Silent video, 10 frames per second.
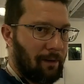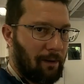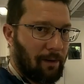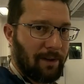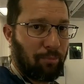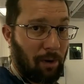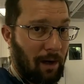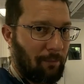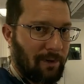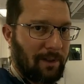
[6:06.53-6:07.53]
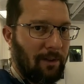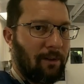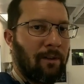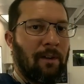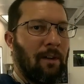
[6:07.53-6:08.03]
or this primer
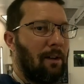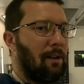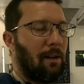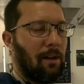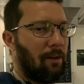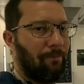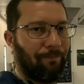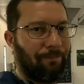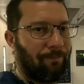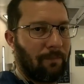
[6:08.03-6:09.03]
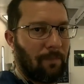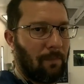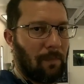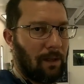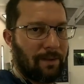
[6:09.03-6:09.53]
sealer,
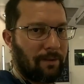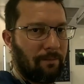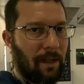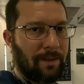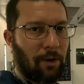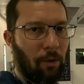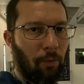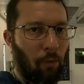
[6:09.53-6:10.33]
that's all